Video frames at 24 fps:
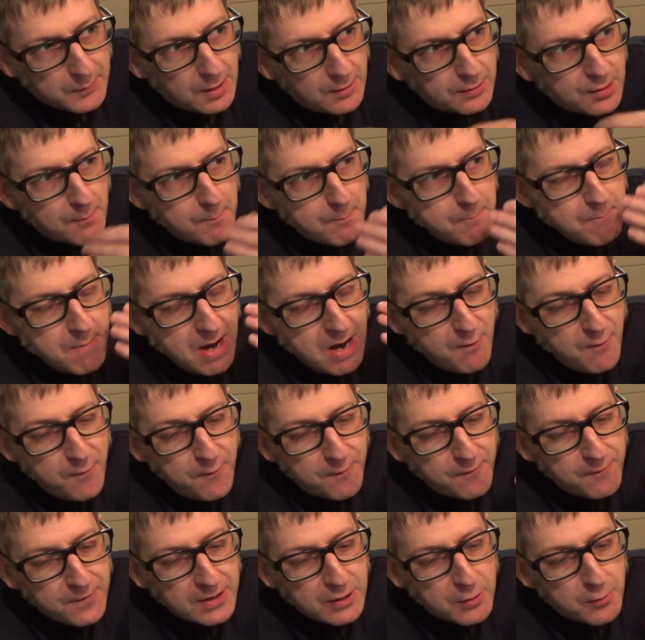The
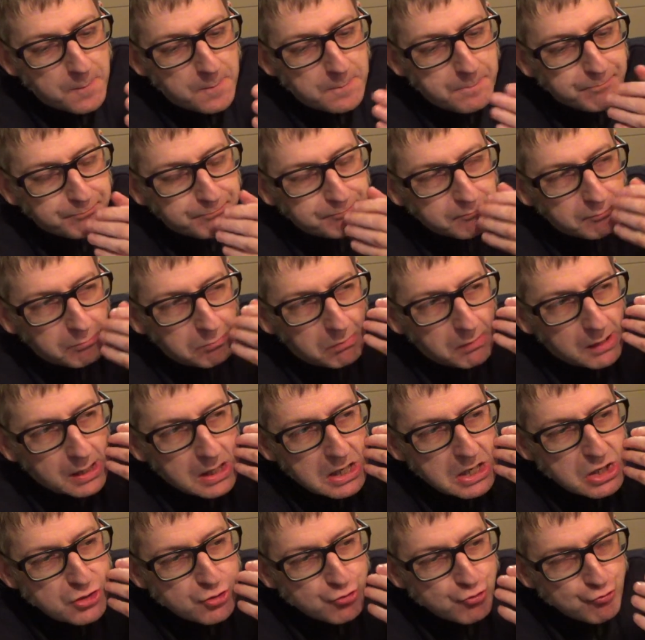mouthfeel,
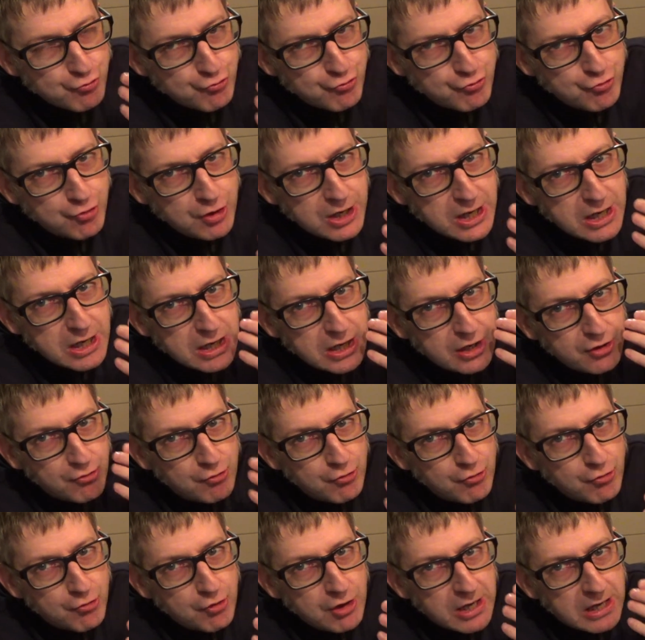really,
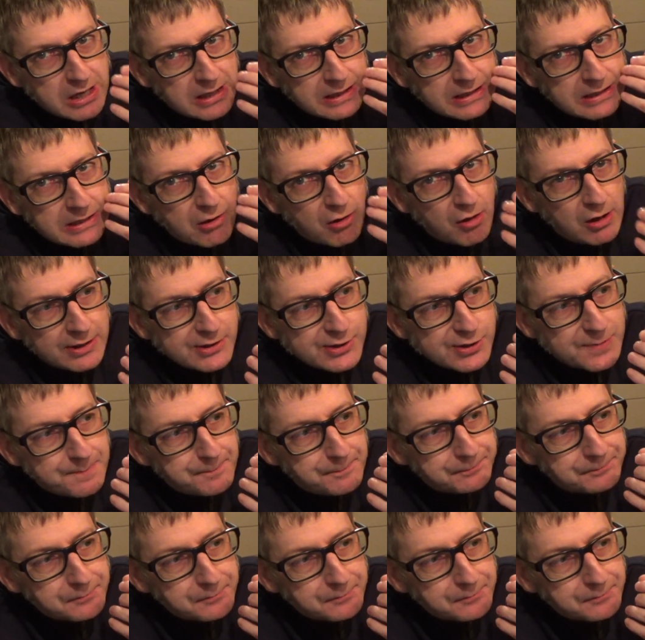really nice.